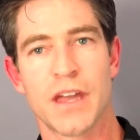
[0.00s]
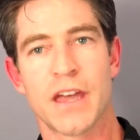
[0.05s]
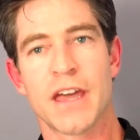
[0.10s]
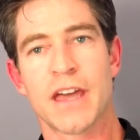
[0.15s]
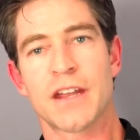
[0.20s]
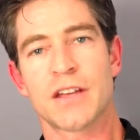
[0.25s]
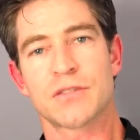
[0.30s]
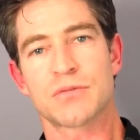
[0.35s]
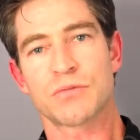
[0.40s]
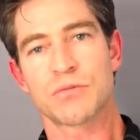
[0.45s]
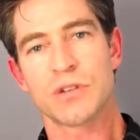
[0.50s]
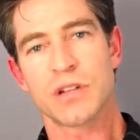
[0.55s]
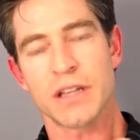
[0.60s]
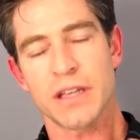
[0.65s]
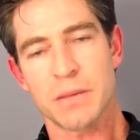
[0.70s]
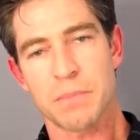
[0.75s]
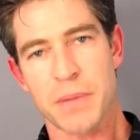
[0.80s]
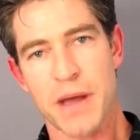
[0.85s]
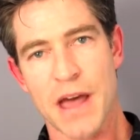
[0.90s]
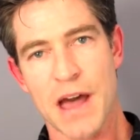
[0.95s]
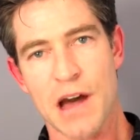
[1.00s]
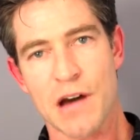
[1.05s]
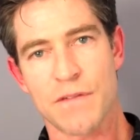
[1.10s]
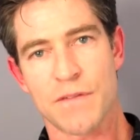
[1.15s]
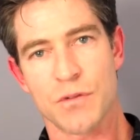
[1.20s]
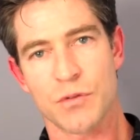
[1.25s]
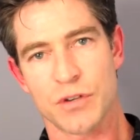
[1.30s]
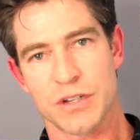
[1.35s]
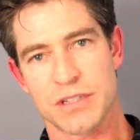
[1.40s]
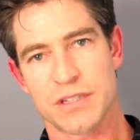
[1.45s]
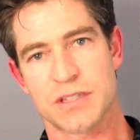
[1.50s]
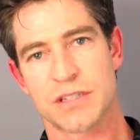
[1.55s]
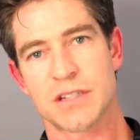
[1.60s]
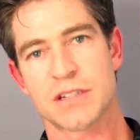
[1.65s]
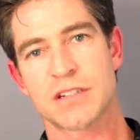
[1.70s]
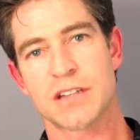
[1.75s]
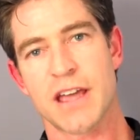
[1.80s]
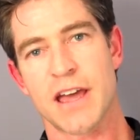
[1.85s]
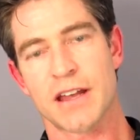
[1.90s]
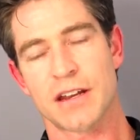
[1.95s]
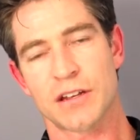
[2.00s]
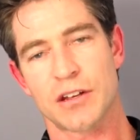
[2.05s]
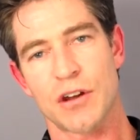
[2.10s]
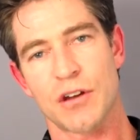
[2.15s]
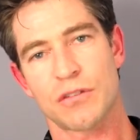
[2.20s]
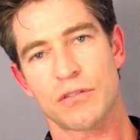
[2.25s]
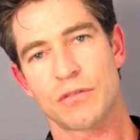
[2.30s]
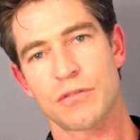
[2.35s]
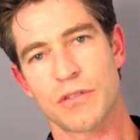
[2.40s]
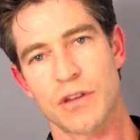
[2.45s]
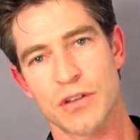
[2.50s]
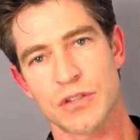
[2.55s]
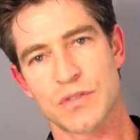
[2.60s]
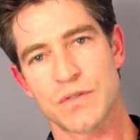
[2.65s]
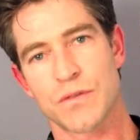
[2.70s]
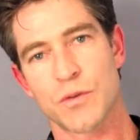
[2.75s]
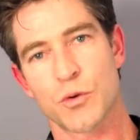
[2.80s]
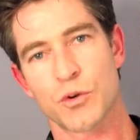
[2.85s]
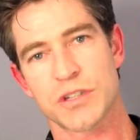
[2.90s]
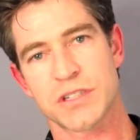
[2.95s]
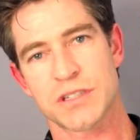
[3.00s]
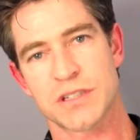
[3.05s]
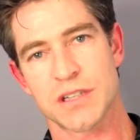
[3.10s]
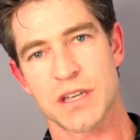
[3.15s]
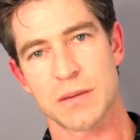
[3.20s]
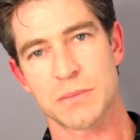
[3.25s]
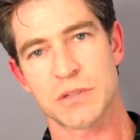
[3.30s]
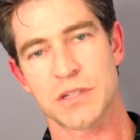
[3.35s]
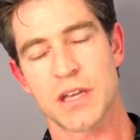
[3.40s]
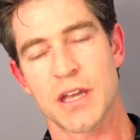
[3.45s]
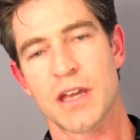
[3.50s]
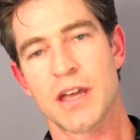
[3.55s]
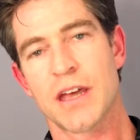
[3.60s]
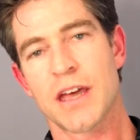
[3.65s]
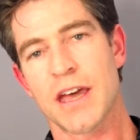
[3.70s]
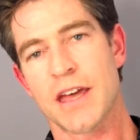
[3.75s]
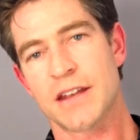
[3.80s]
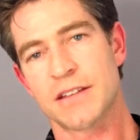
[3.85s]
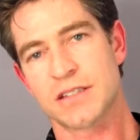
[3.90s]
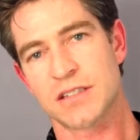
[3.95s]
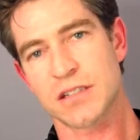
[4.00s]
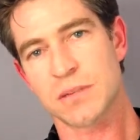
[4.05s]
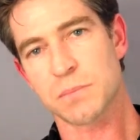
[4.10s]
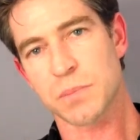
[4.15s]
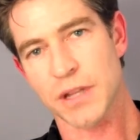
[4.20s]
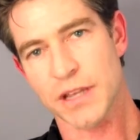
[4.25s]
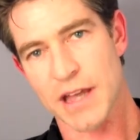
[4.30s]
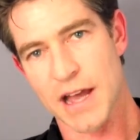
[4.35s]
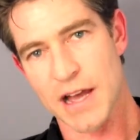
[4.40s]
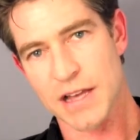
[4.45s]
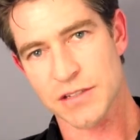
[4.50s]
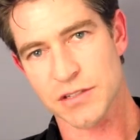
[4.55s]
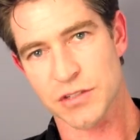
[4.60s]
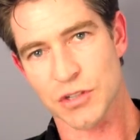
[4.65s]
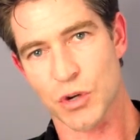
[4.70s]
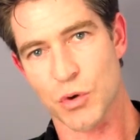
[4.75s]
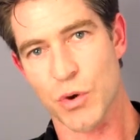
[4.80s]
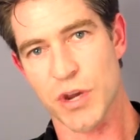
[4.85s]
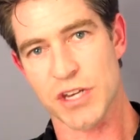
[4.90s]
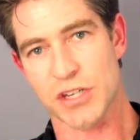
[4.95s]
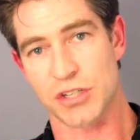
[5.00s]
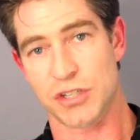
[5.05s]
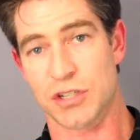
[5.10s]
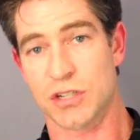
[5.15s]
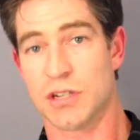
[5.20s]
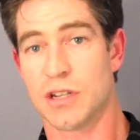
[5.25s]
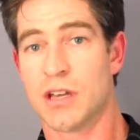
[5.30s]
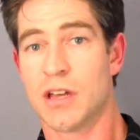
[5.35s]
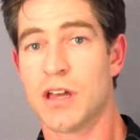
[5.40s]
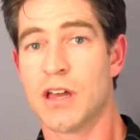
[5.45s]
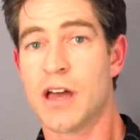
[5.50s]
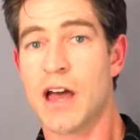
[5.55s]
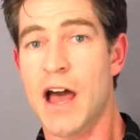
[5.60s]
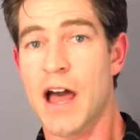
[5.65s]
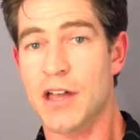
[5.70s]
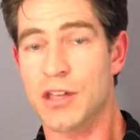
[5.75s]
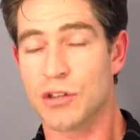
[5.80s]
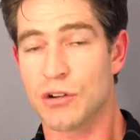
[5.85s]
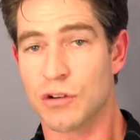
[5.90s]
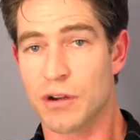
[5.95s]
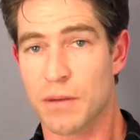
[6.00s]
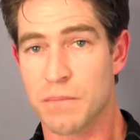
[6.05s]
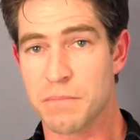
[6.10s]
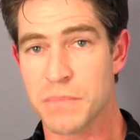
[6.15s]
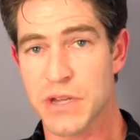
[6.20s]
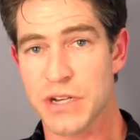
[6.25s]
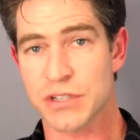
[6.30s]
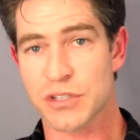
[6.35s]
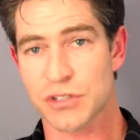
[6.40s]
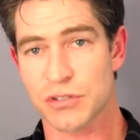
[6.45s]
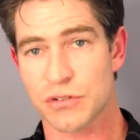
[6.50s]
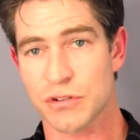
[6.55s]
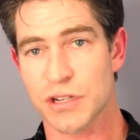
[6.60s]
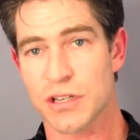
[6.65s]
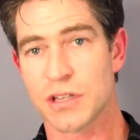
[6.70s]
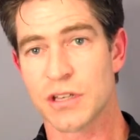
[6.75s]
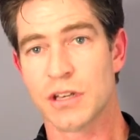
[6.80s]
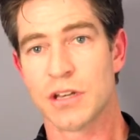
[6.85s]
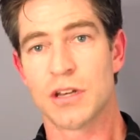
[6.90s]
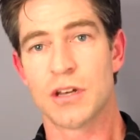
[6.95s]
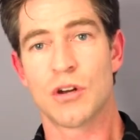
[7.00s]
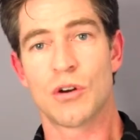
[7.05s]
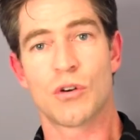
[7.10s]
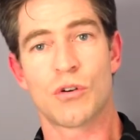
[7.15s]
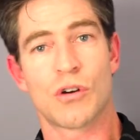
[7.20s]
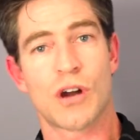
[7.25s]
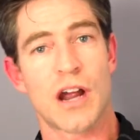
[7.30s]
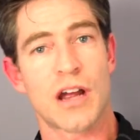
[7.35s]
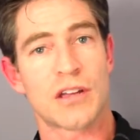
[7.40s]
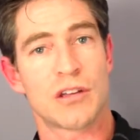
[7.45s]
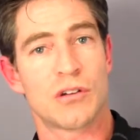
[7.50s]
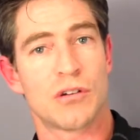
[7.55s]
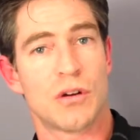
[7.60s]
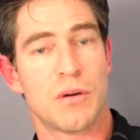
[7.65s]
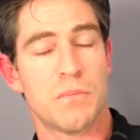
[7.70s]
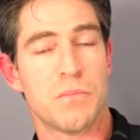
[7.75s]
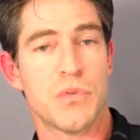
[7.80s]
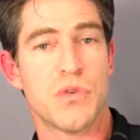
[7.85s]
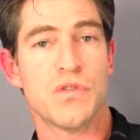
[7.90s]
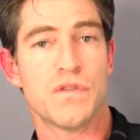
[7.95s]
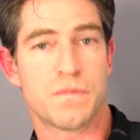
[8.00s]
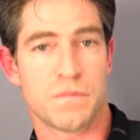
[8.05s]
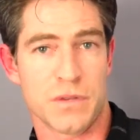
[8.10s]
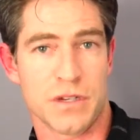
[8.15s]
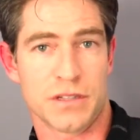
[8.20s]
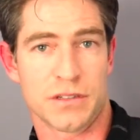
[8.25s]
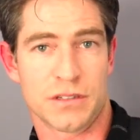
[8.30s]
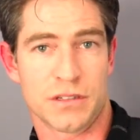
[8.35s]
And it's really powerful to sit down and go through those 4 steps and simply ask the question, are you a ministry or are you a movement?